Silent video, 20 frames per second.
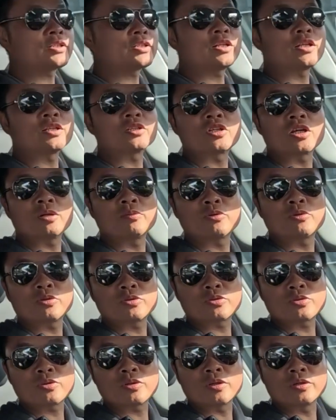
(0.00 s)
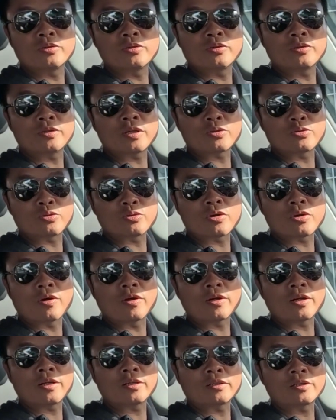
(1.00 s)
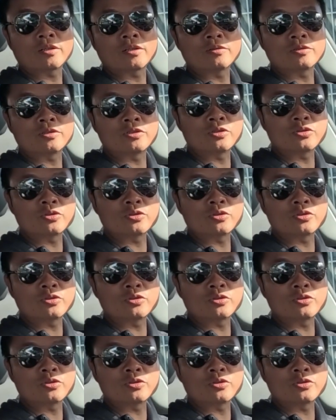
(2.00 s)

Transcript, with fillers: congested. We're struggling to cut into